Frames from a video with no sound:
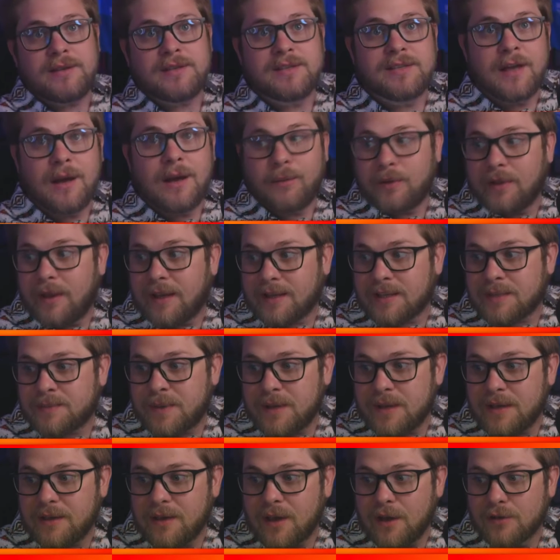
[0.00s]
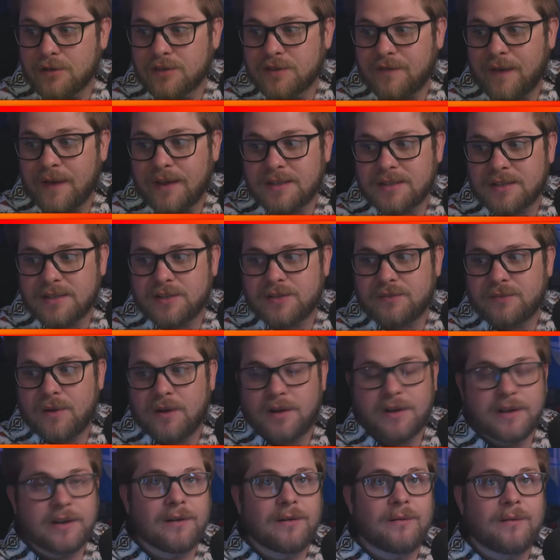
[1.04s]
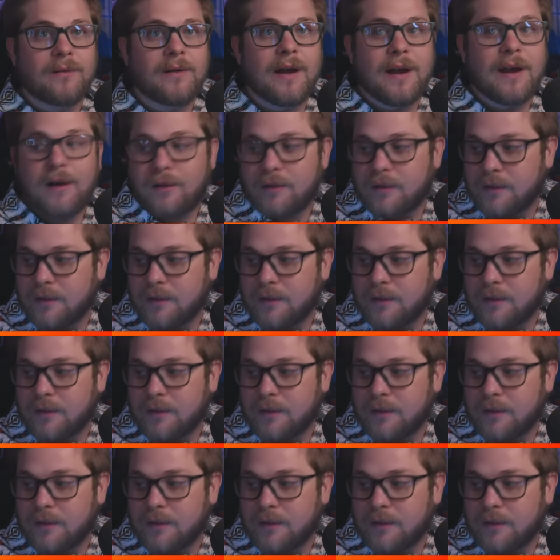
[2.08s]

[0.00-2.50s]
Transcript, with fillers: double X P Ghostfaces running around.